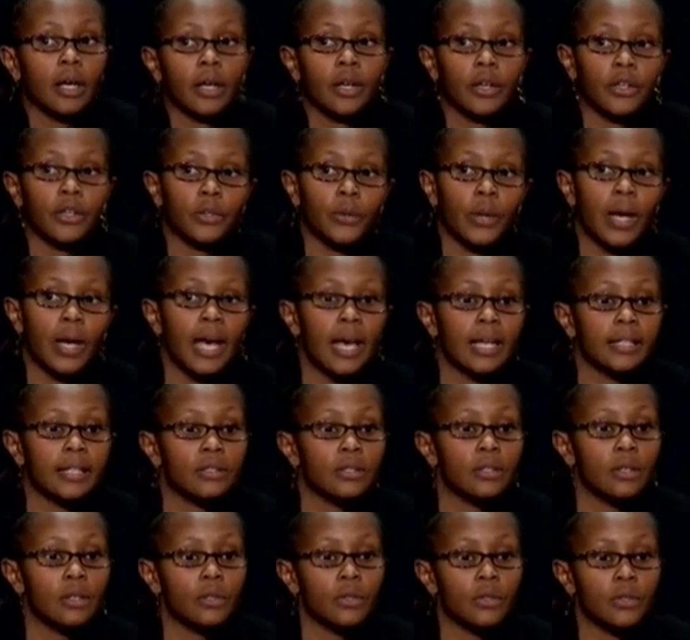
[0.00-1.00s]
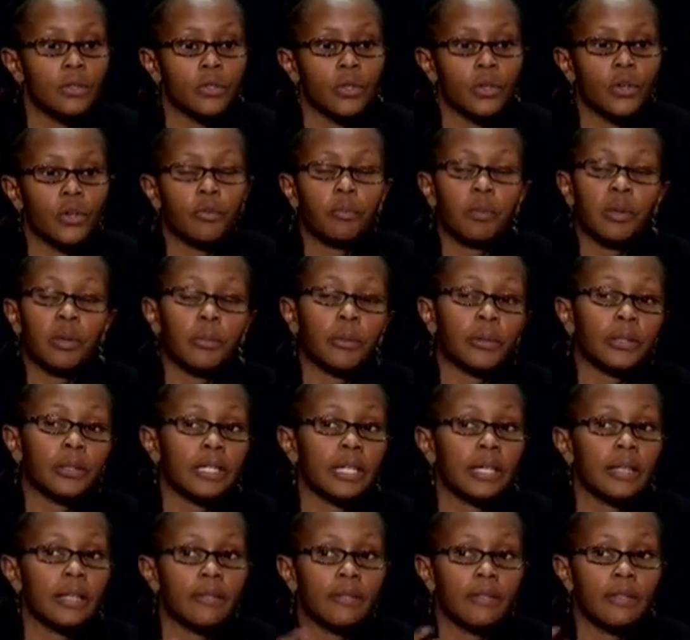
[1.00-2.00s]
you had sort of people
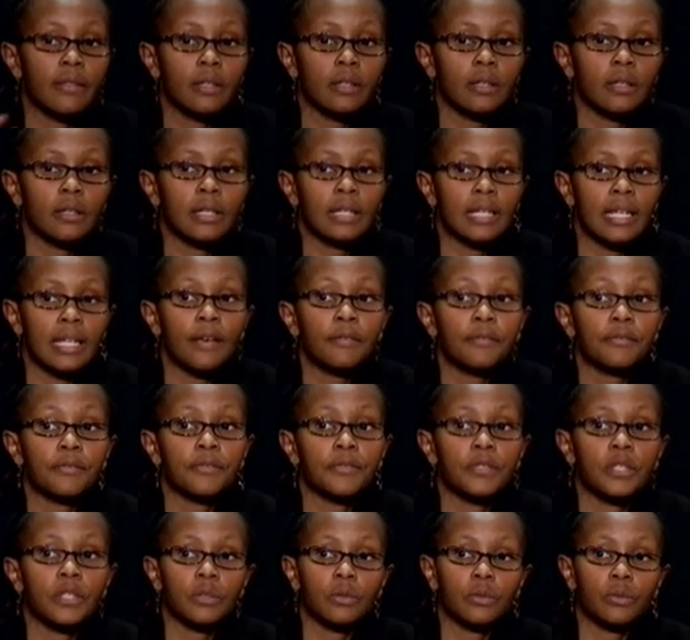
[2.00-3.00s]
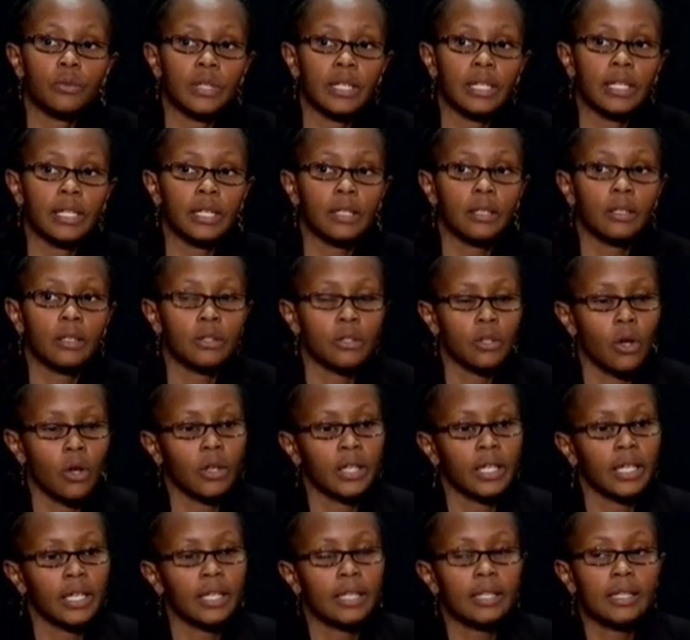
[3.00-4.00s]
in the left really
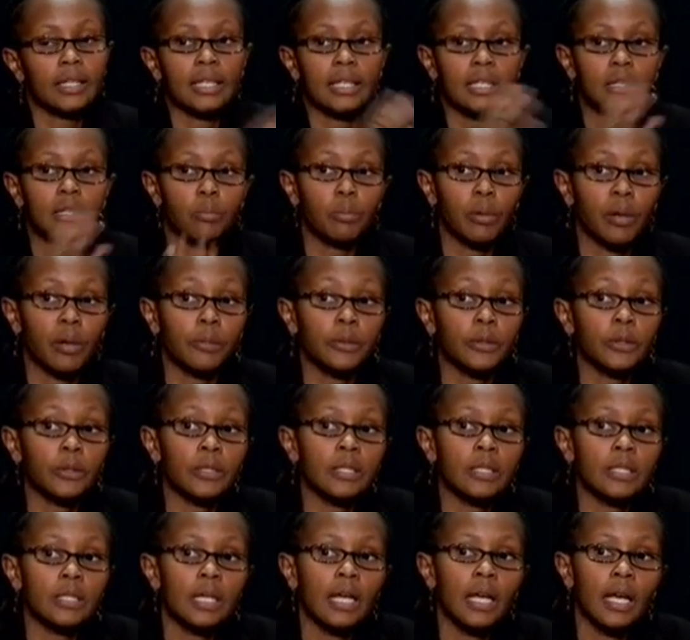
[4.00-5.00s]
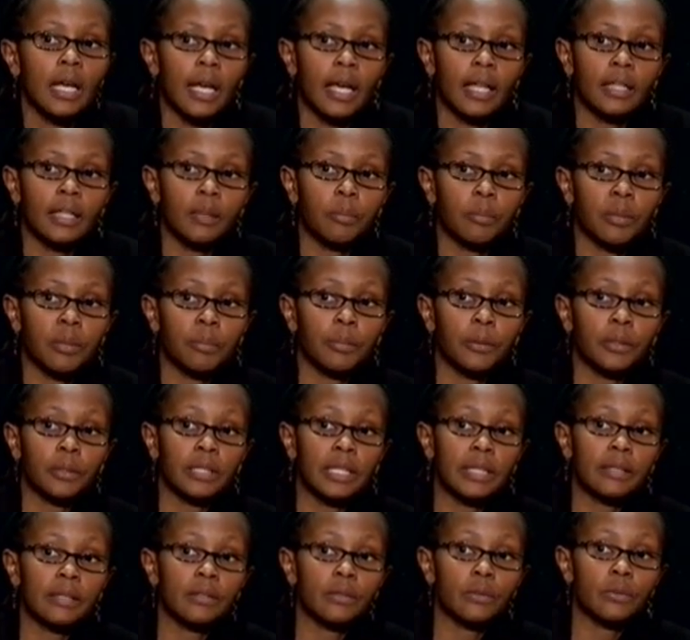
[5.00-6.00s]
talking in these bubbles and the people
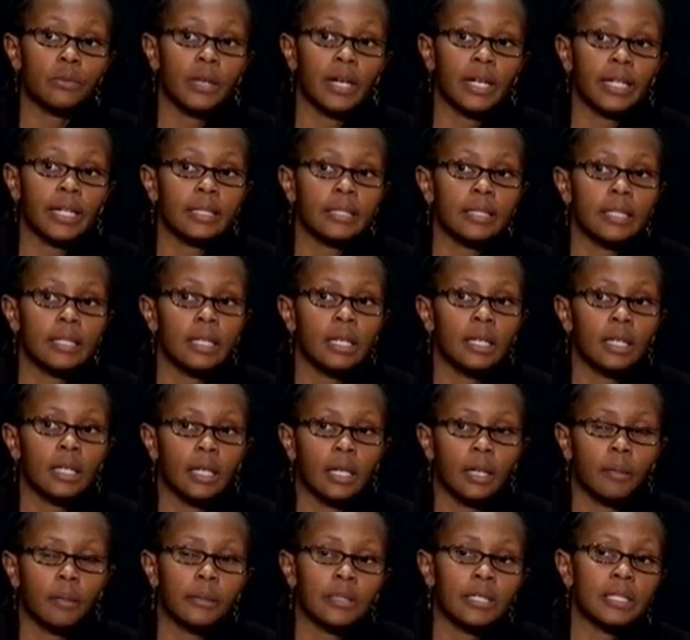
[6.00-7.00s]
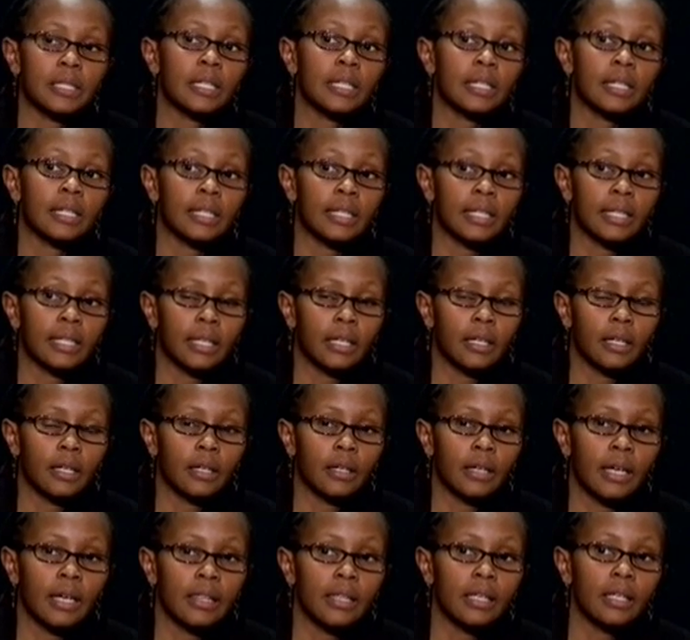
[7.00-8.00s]
in the right, particularly
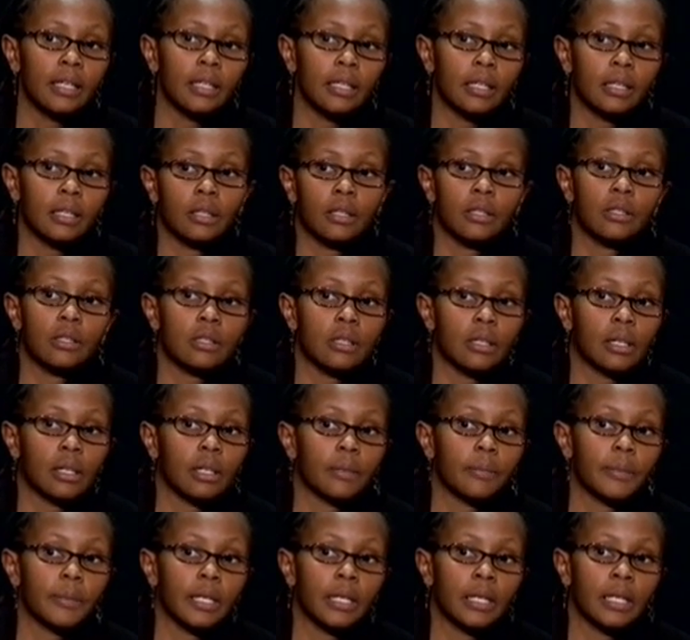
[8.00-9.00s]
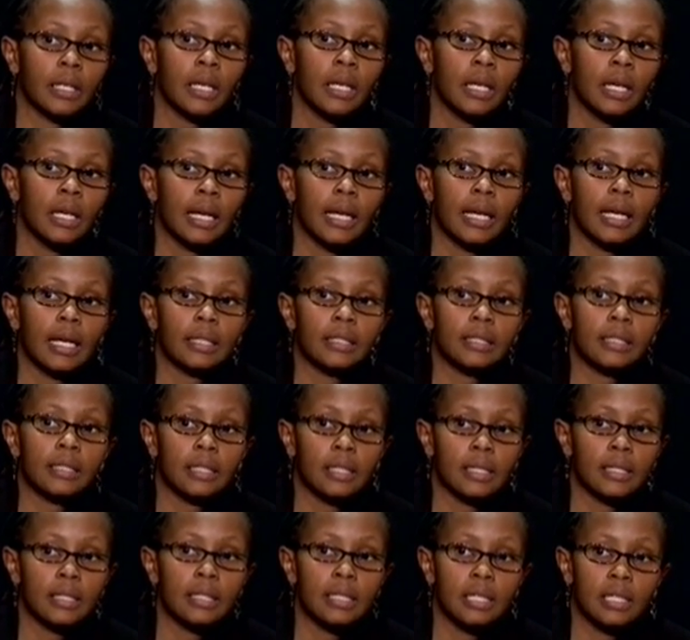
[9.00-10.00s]
I think Ethan Zuckerman and
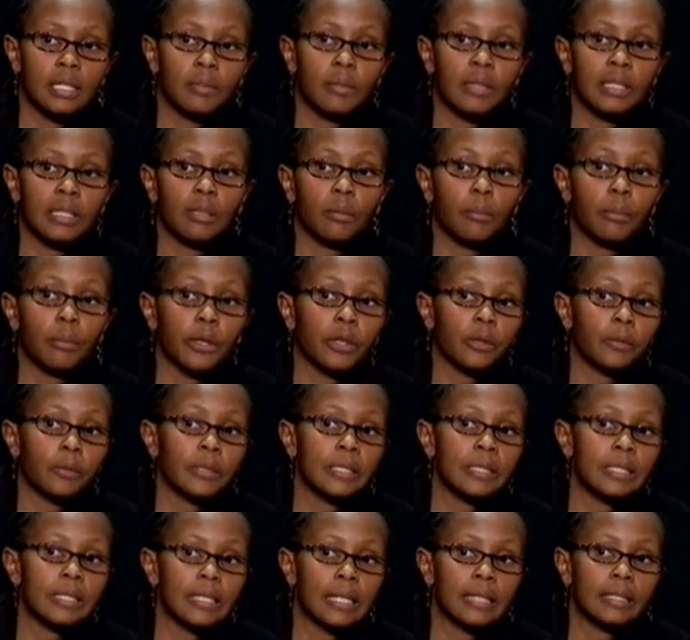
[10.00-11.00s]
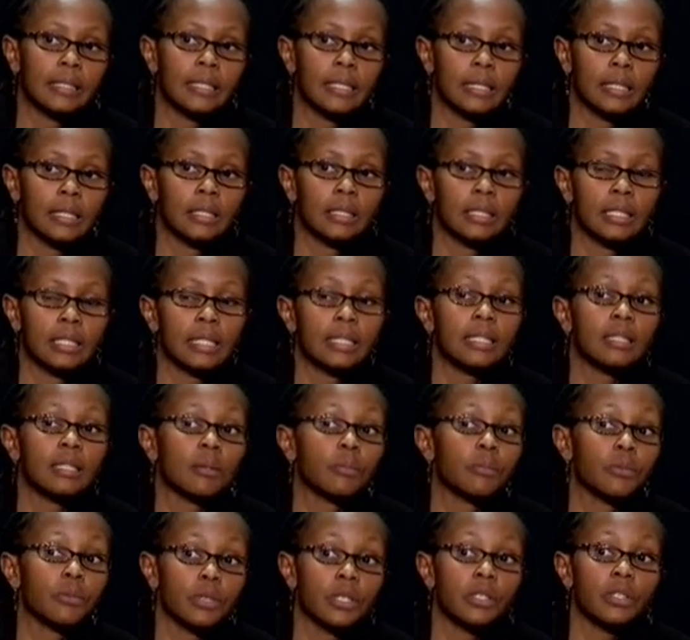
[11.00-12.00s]
his team at the Berkman Center did
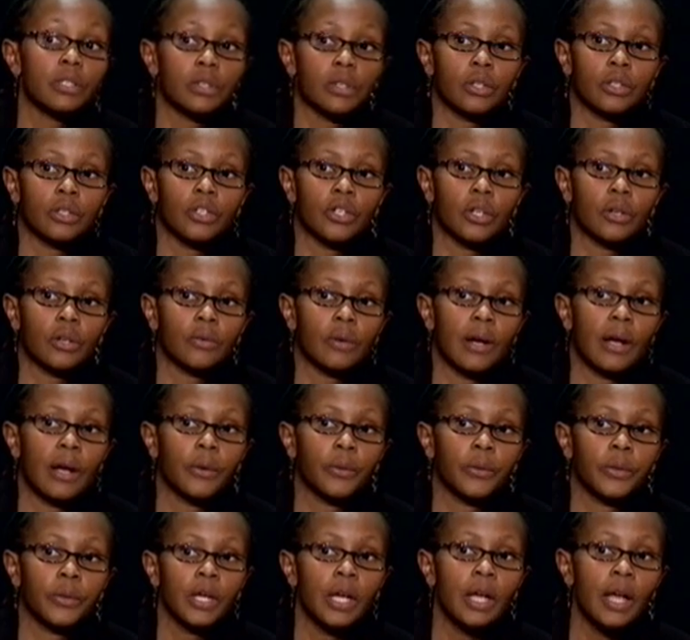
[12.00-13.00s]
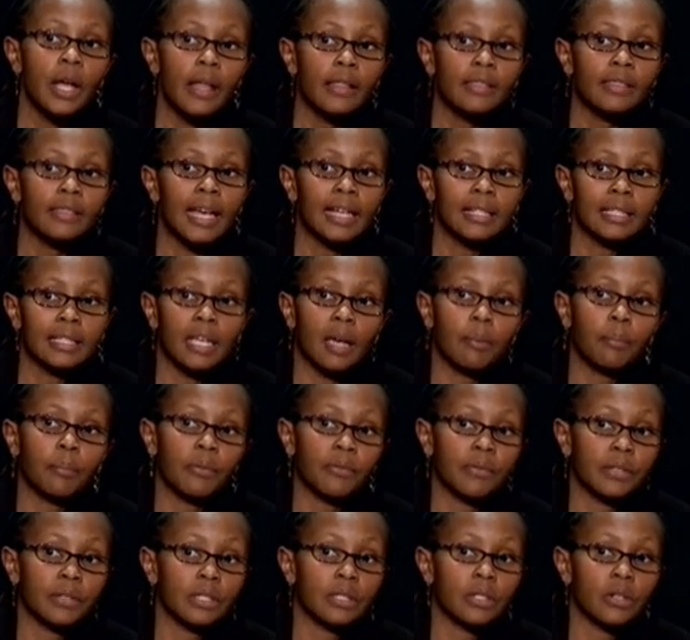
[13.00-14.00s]
some research around that type of
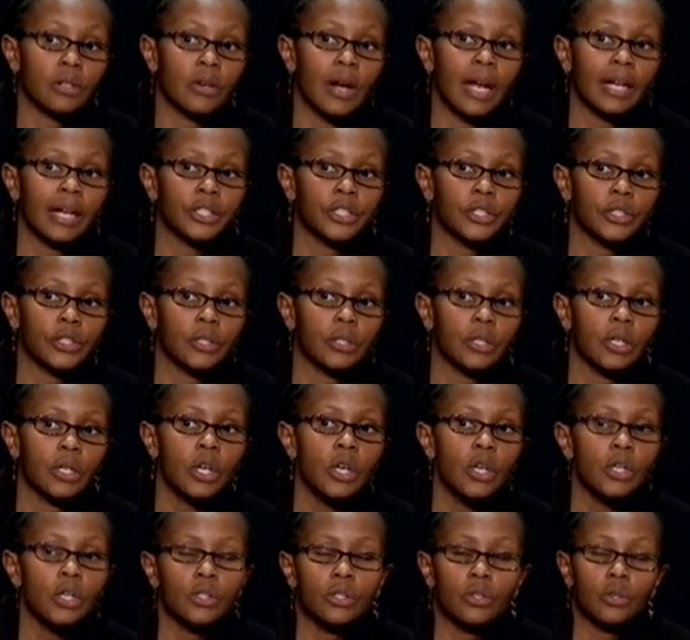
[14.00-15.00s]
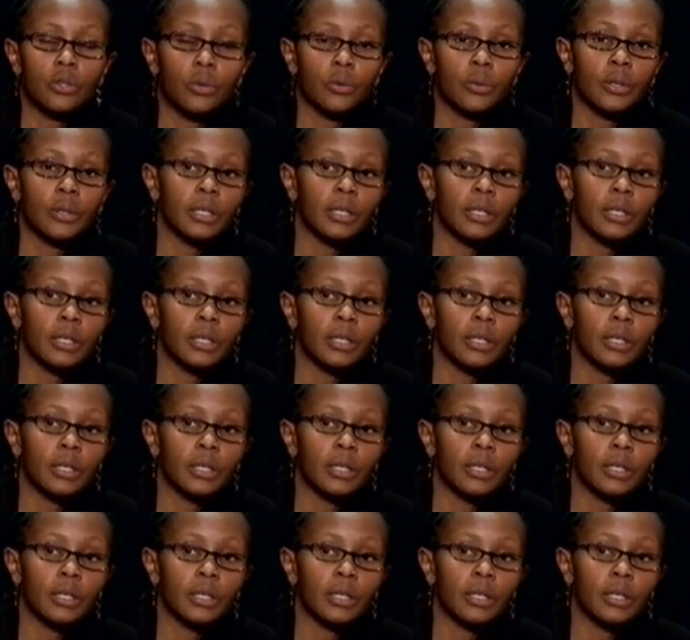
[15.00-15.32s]
interaction. So